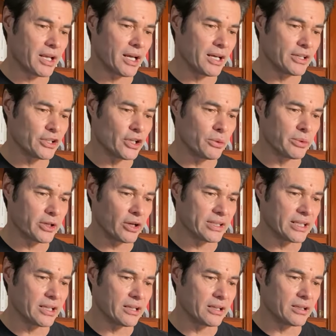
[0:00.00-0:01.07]
We've got
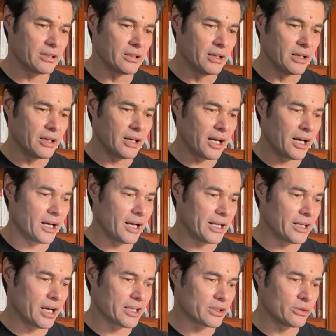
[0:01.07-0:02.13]
here an
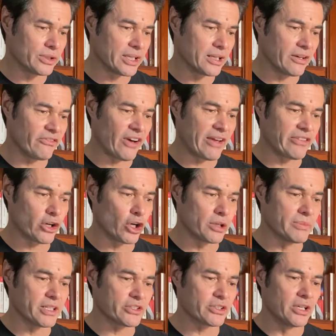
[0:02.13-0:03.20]
article here, 5
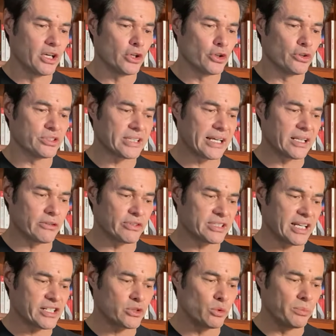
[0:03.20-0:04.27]
economists who say the
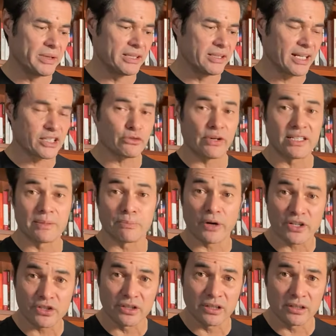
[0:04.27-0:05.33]
recession will be the next Great
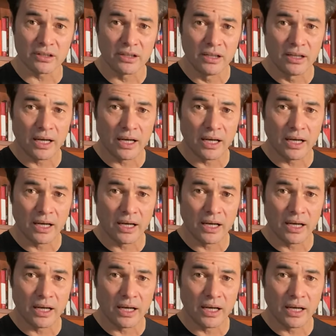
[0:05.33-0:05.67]
Depression.